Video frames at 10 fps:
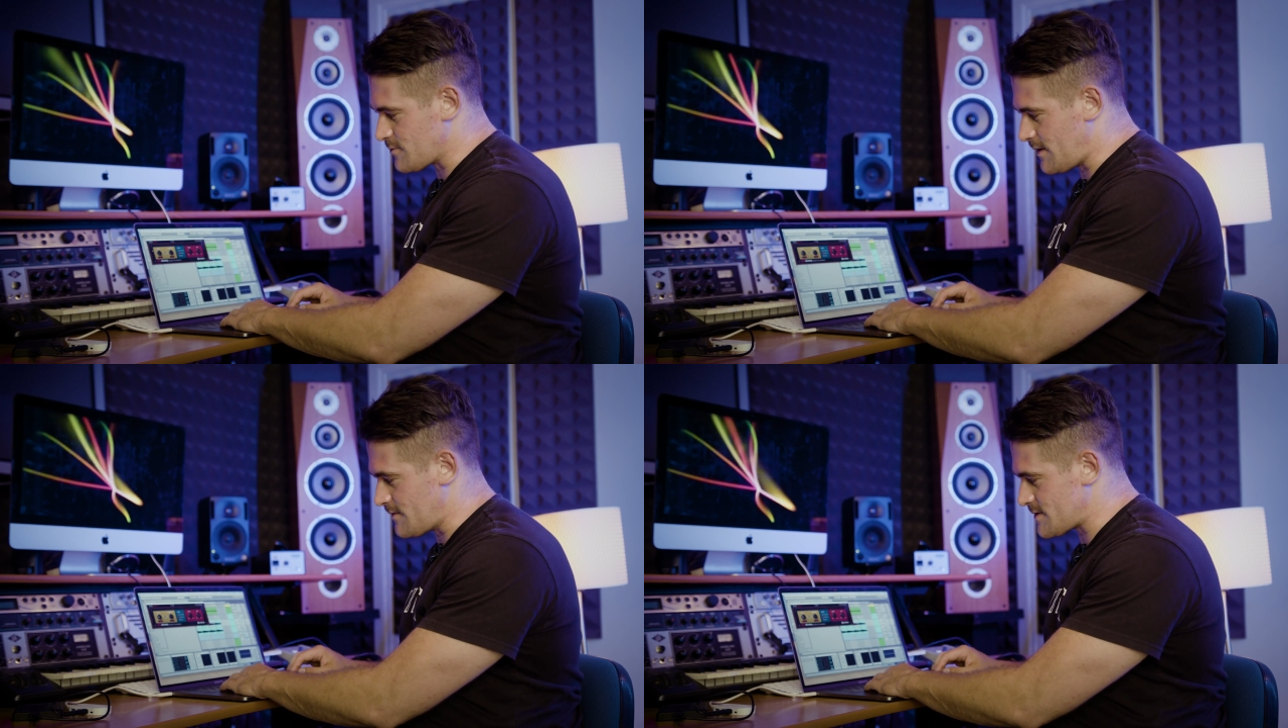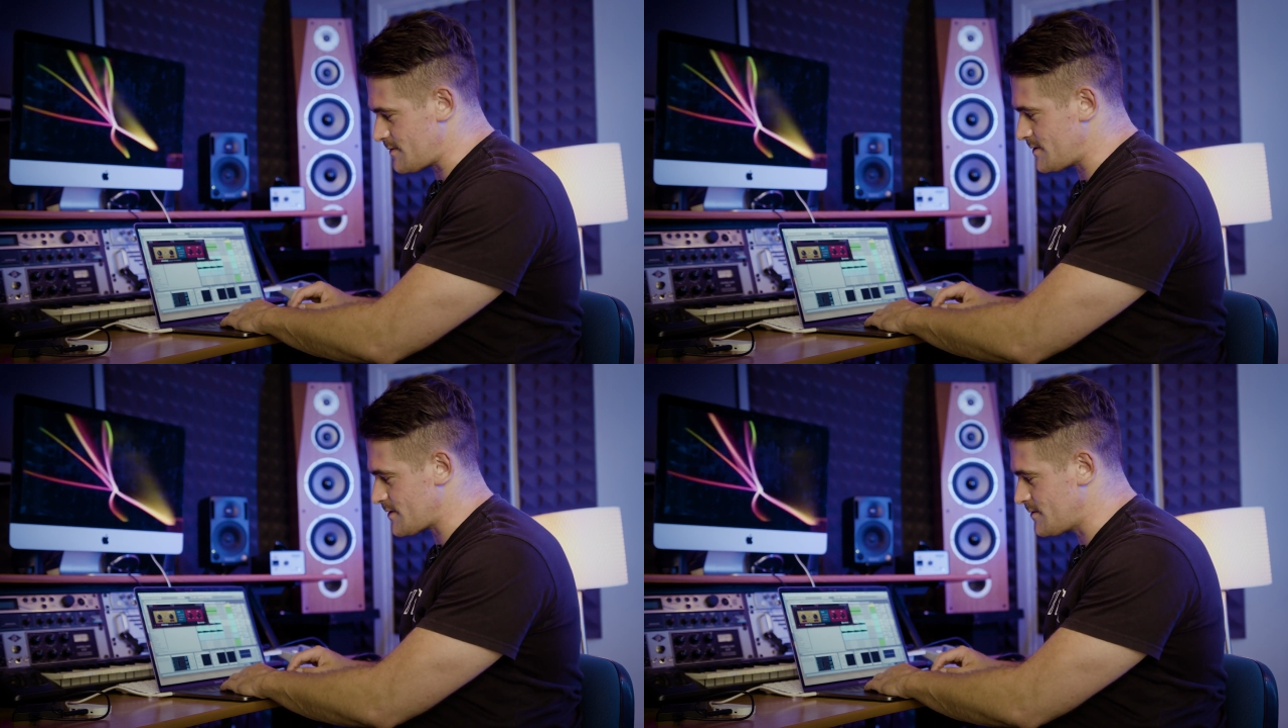12
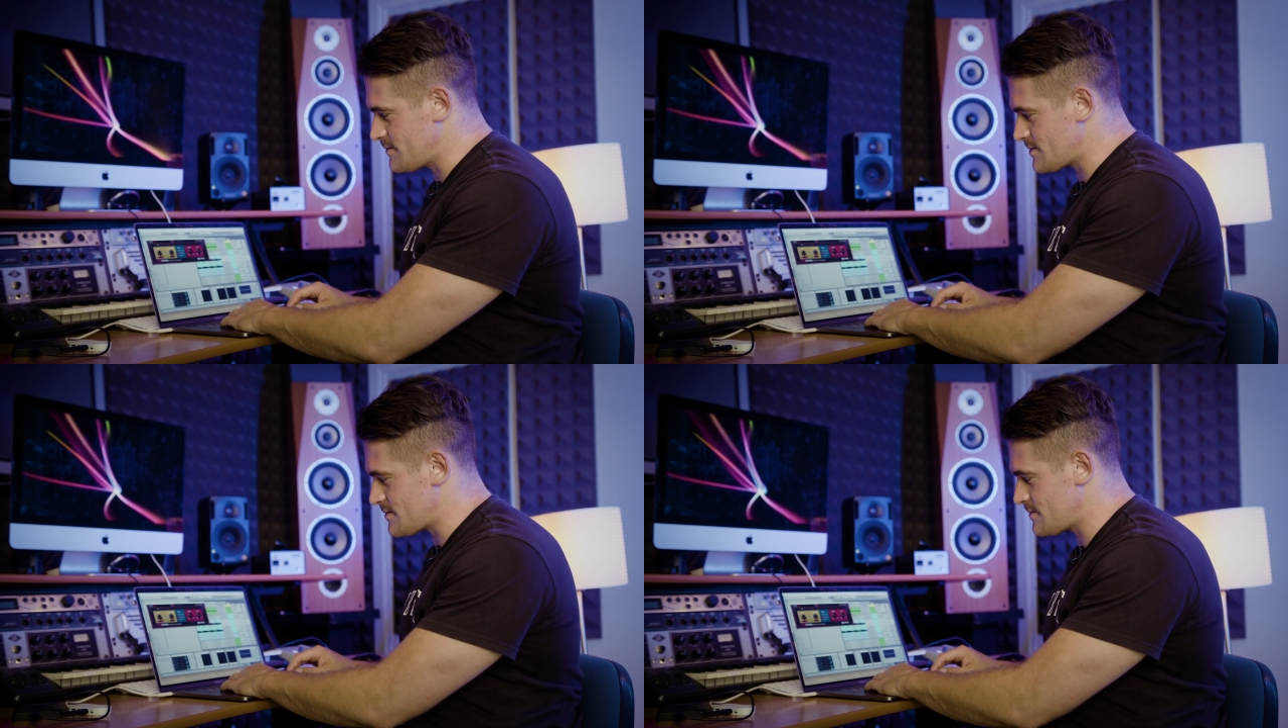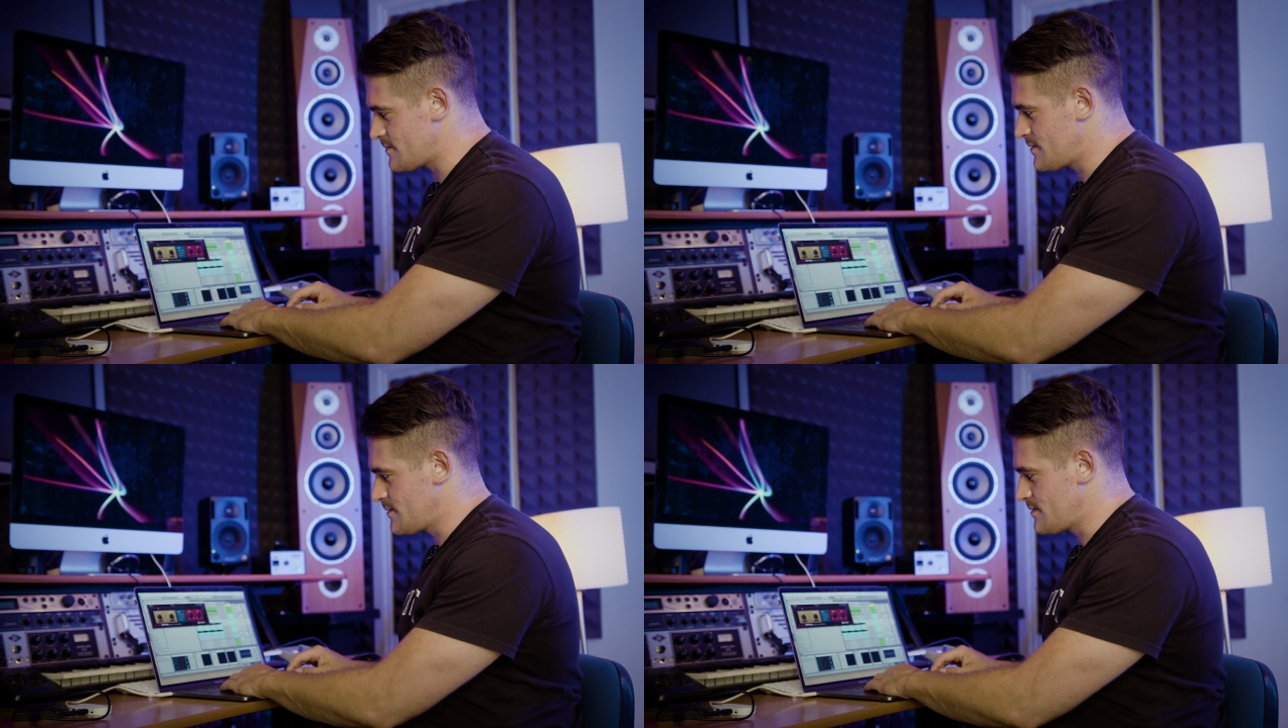semitones.
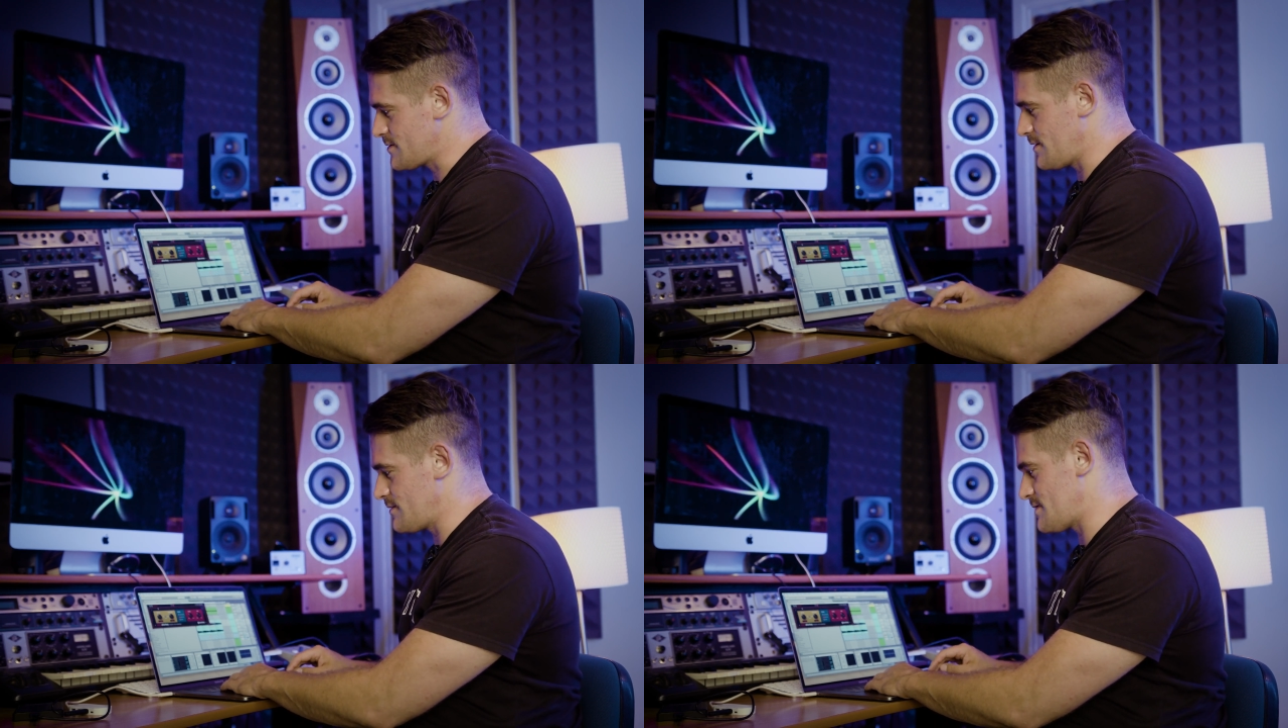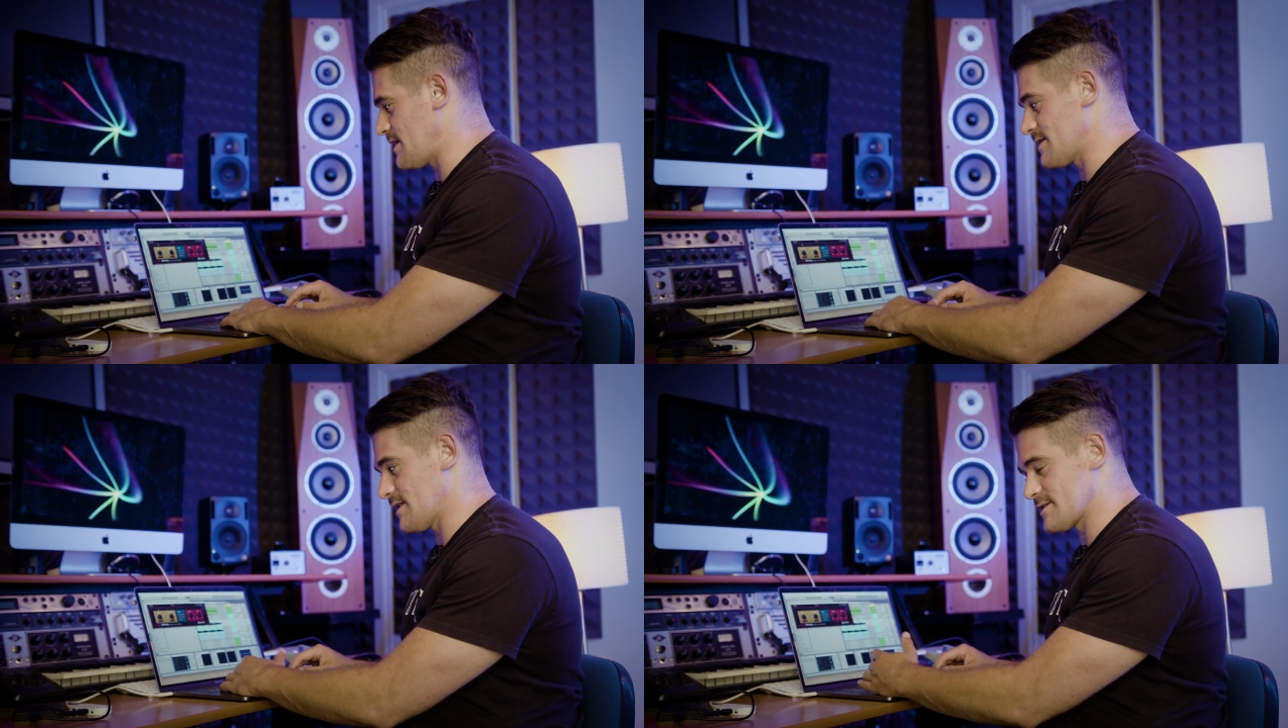So it
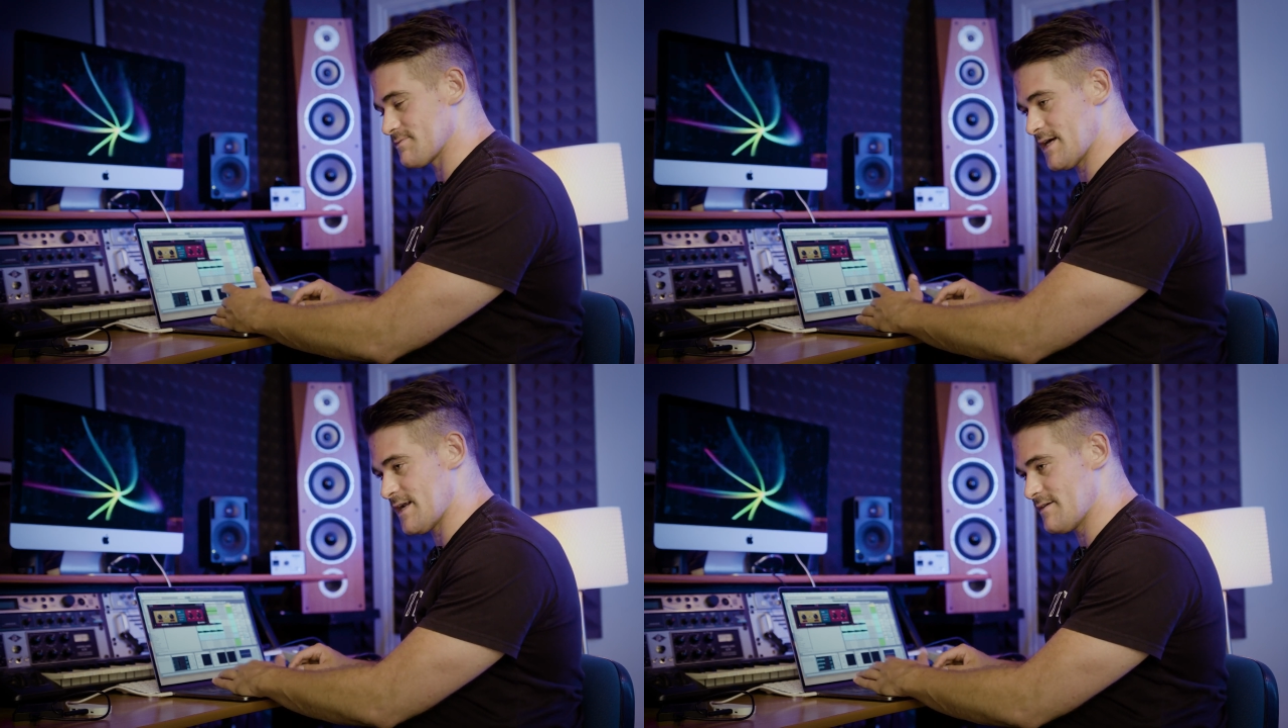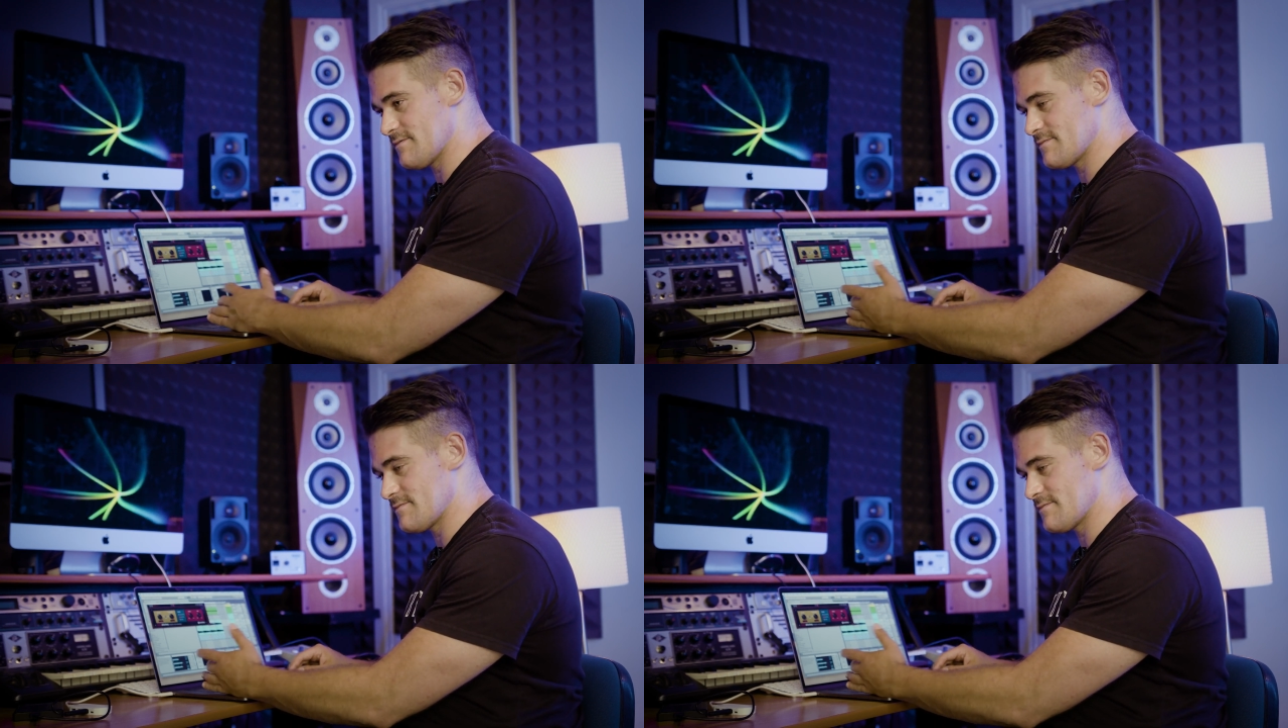sounds like this without it.